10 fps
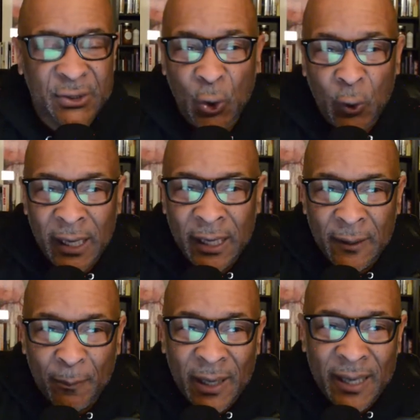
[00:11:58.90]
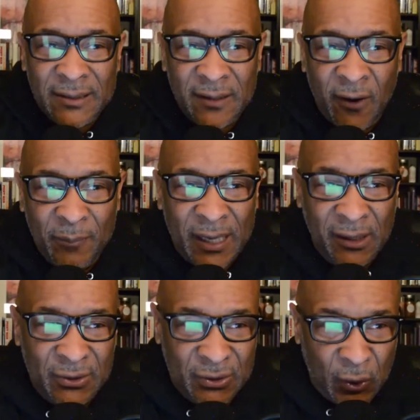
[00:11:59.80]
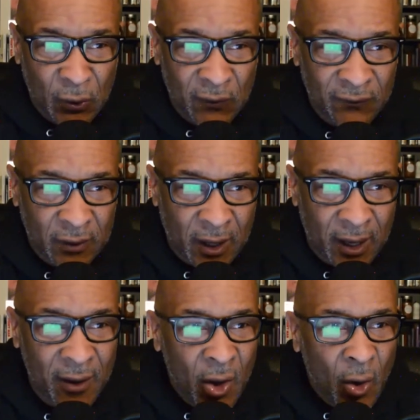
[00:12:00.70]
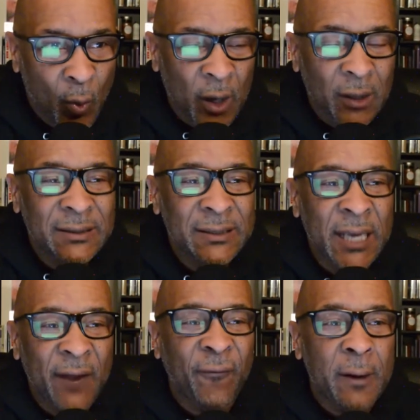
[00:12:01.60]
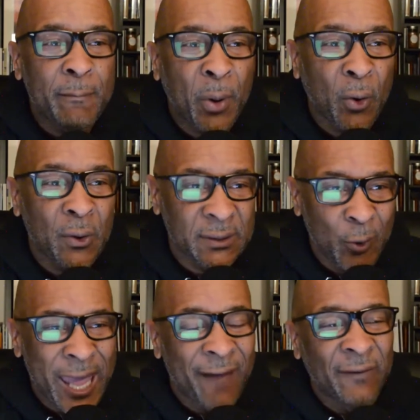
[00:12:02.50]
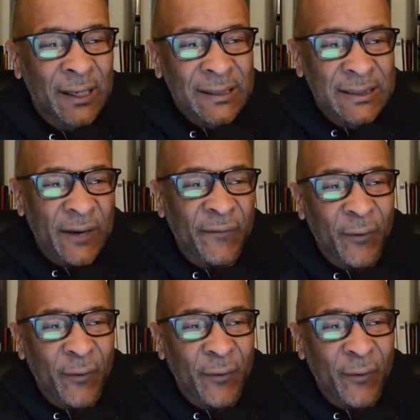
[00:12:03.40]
in the place of being served. We're a different person. We have different